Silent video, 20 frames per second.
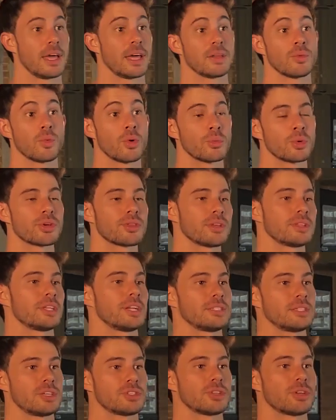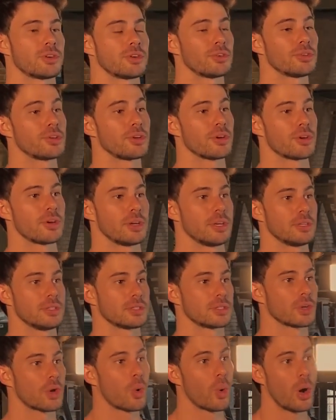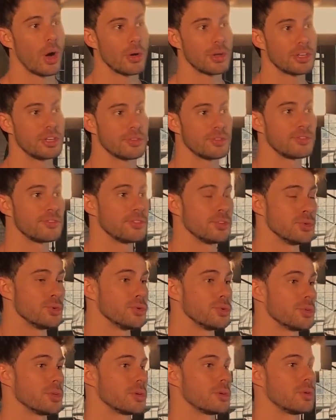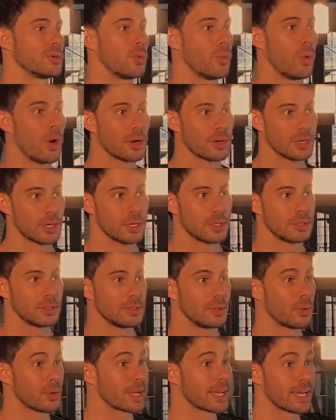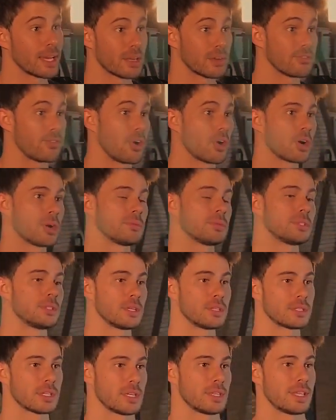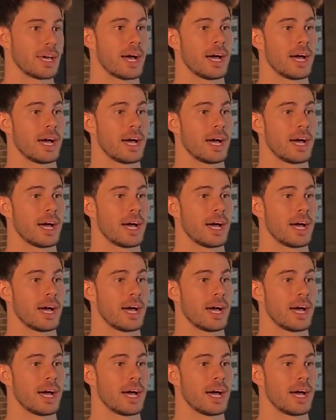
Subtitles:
And one more thing that I touched on earlier is quality of food. water, organic farms, things like